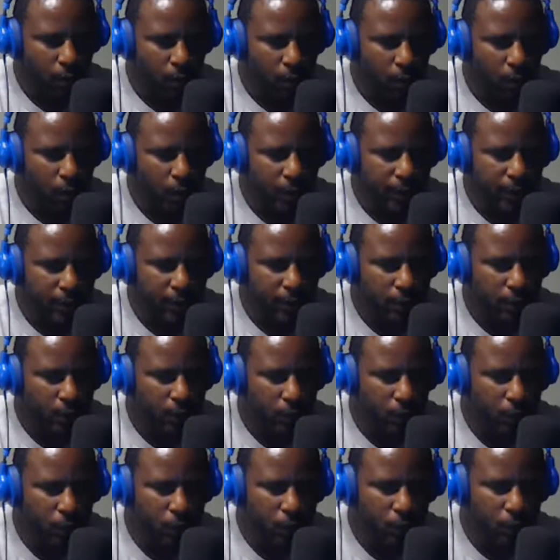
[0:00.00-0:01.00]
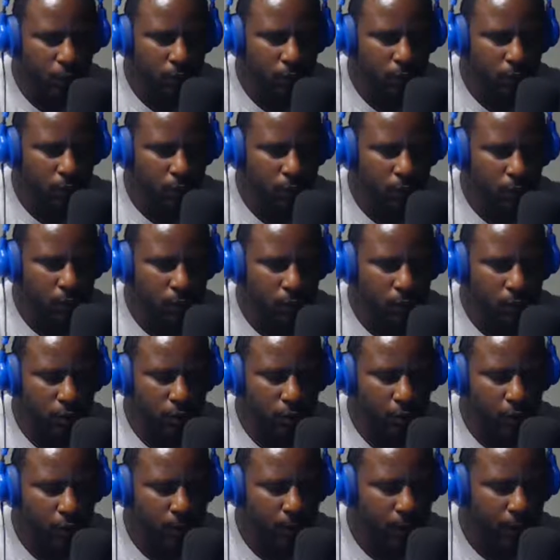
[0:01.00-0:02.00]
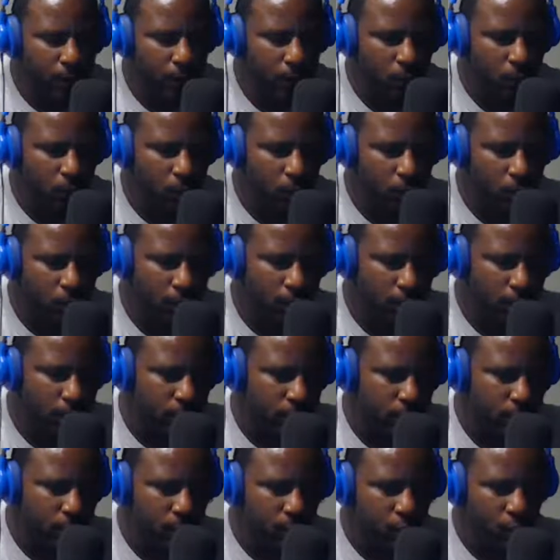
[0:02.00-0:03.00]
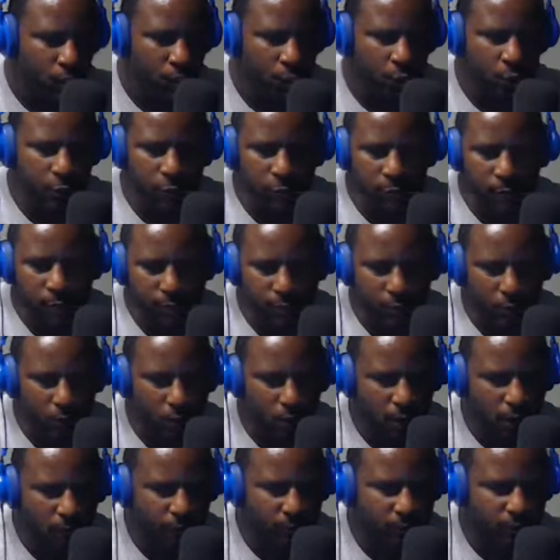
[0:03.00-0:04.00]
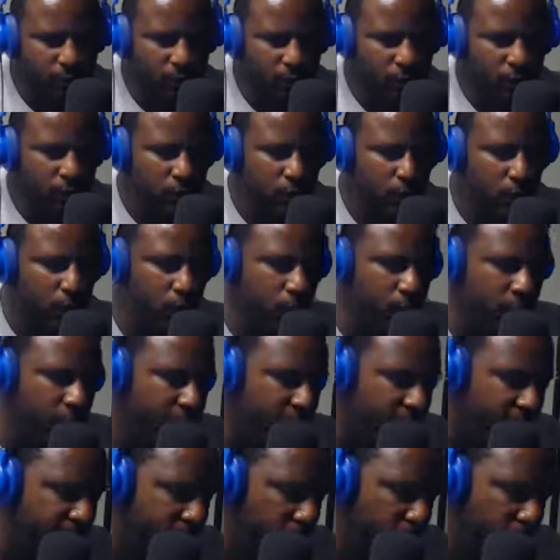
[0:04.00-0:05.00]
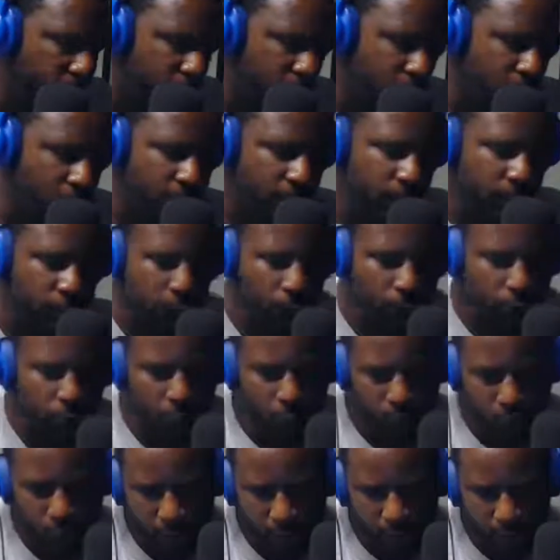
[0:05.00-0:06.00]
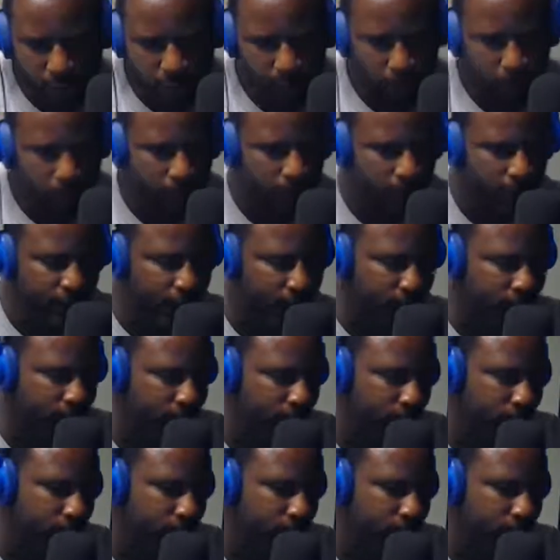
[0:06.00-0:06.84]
we know, no matter what, who you get in office, who you get for a governor, who you get for a president,